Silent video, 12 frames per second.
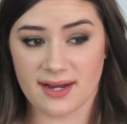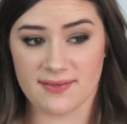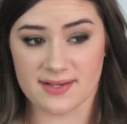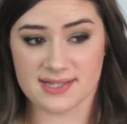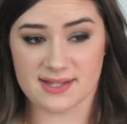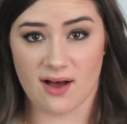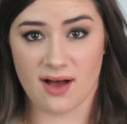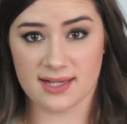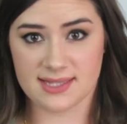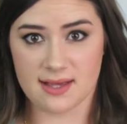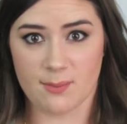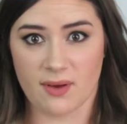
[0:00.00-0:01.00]
in the
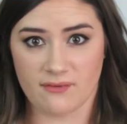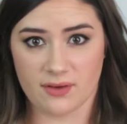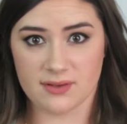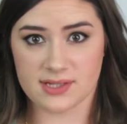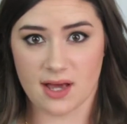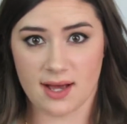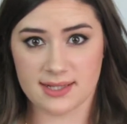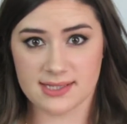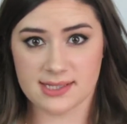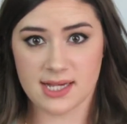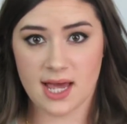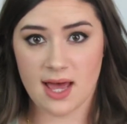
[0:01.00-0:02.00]
sauce, in the buffalo
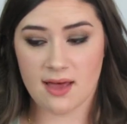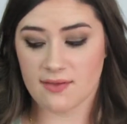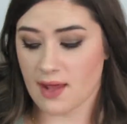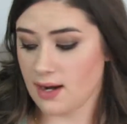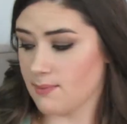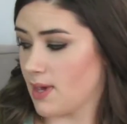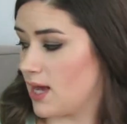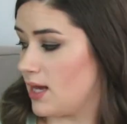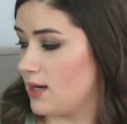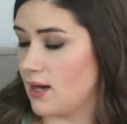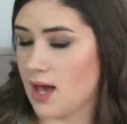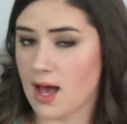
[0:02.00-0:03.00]
sauce that I
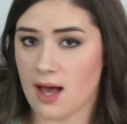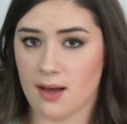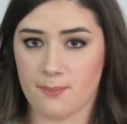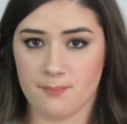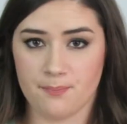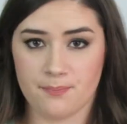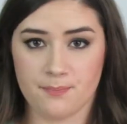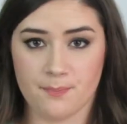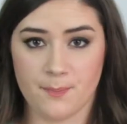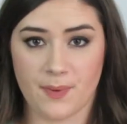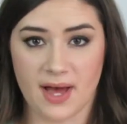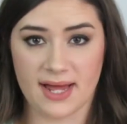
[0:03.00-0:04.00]
made,
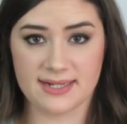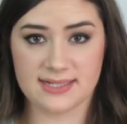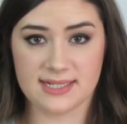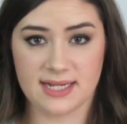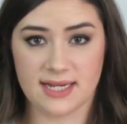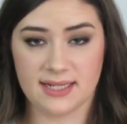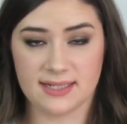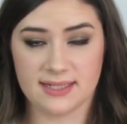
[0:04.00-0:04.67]
but